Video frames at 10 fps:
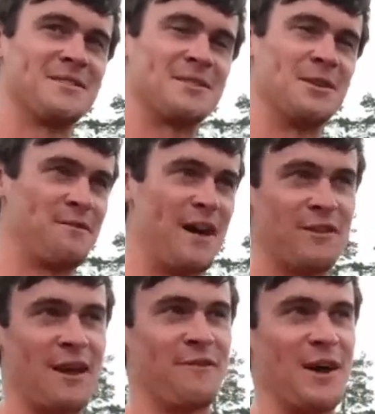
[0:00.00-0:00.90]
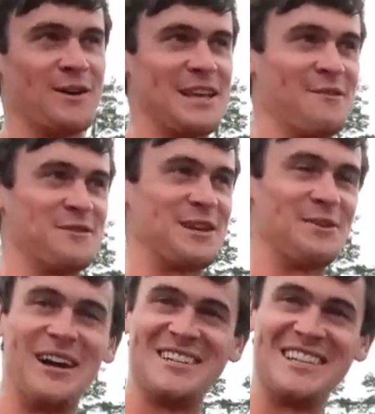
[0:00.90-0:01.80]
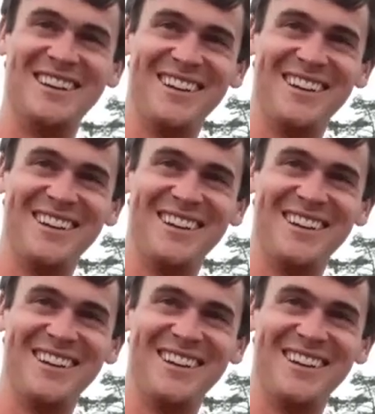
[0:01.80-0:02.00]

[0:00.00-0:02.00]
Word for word: So five and a half hours after sunrise.